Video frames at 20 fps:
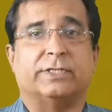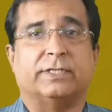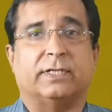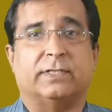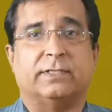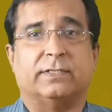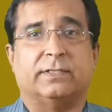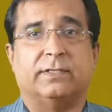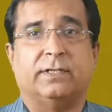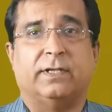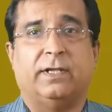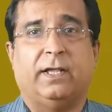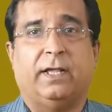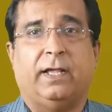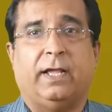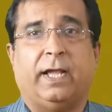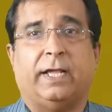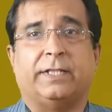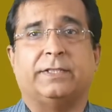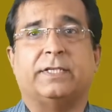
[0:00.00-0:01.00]
signal.
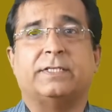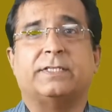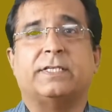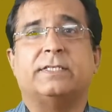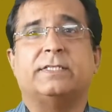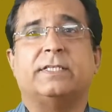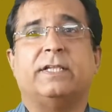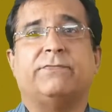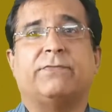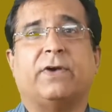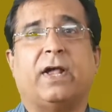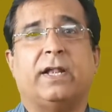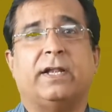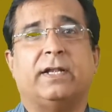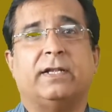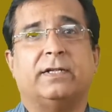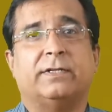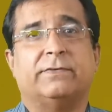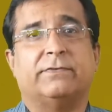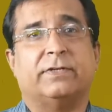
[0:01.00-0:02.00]
And this is the
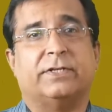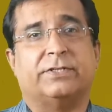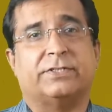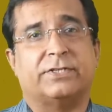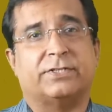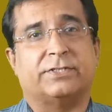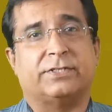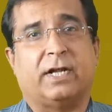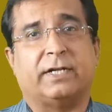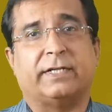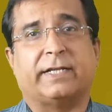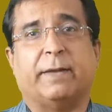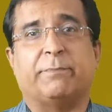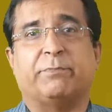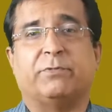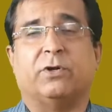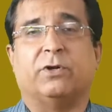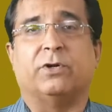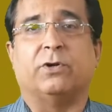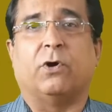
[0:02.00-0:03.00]
file which is not
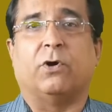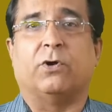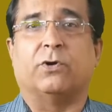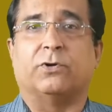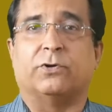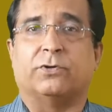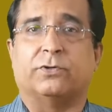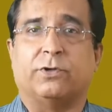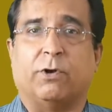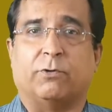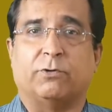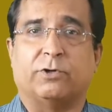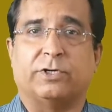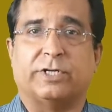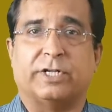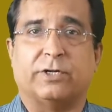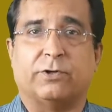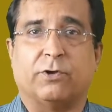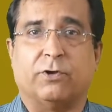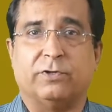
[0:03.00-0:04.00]
kept or
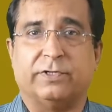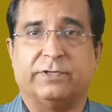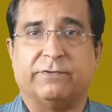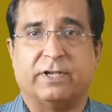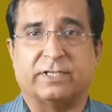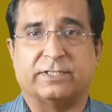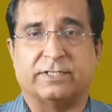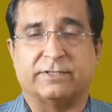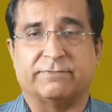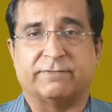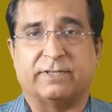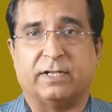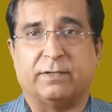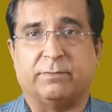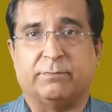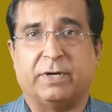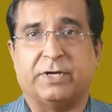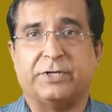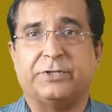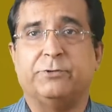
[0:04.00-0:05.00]
downloaded on device
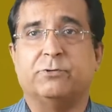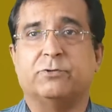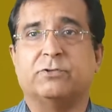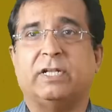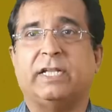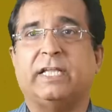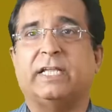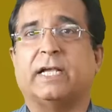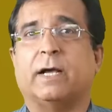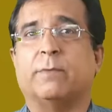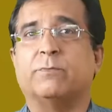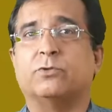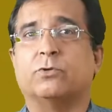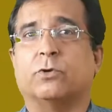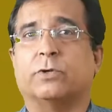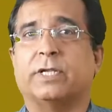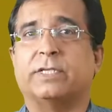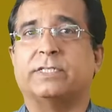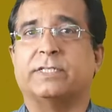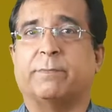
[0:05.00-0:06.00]
itself, but usually
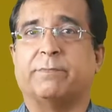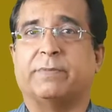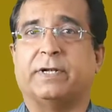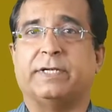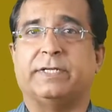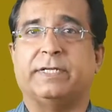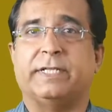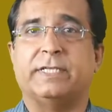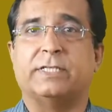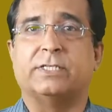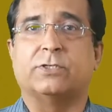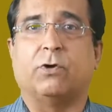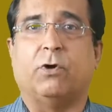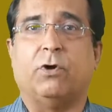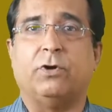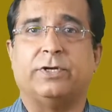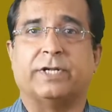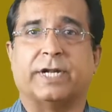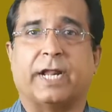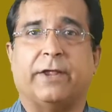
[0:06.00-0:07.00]
comes on a separate disk
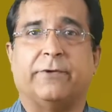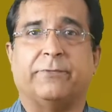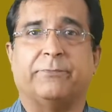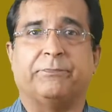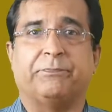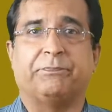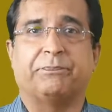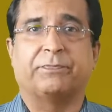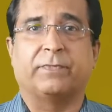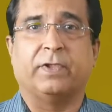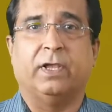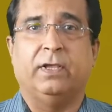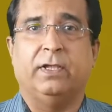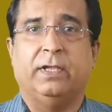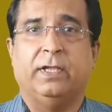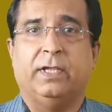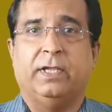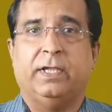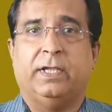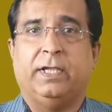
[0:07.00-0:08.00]
or drive.
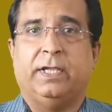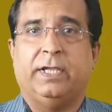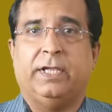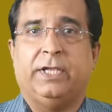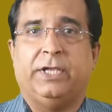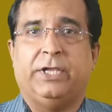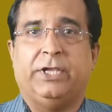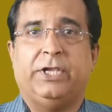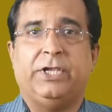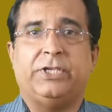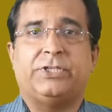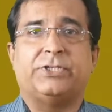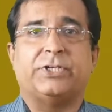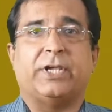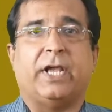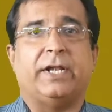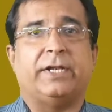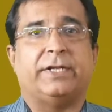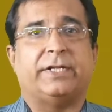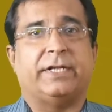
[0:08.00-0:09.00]

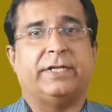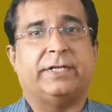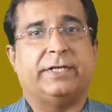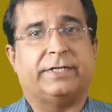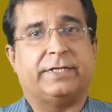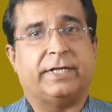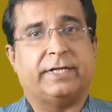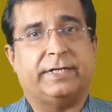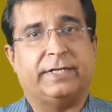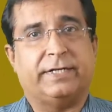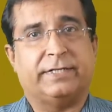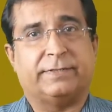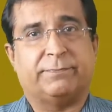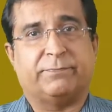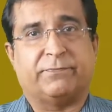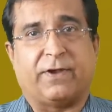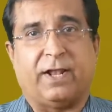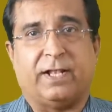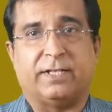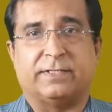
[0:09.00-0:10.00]
Each entry written
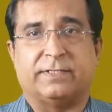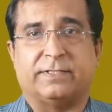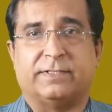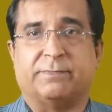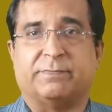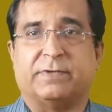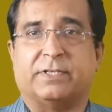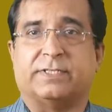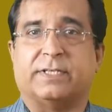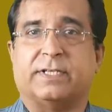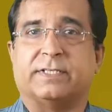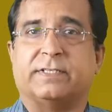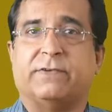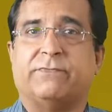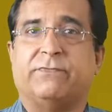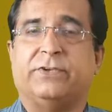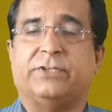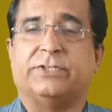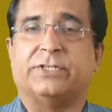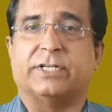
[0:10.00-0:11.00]
in files represents
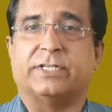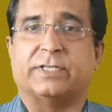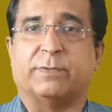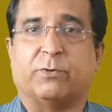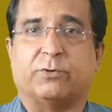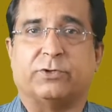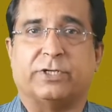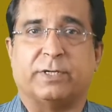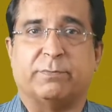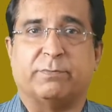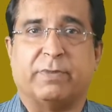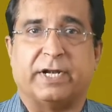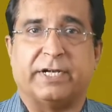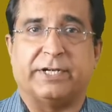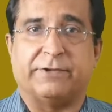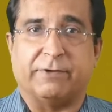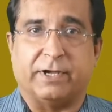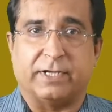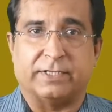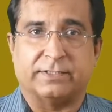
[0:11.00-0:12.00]
a feature supported by
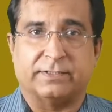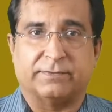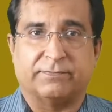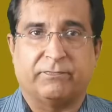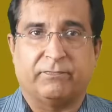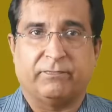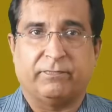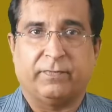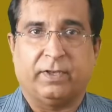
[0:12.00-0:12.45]
device.